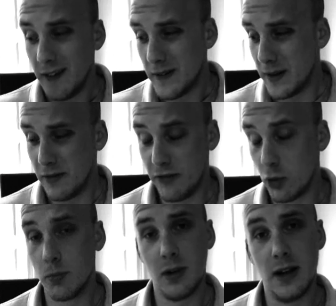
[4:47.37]
uh,
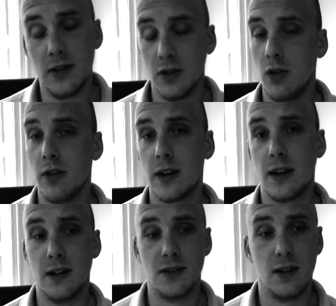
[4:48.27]
floor plans, all that
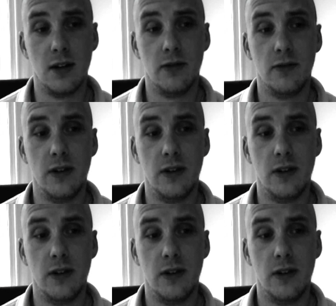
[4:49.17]
kind of stuff.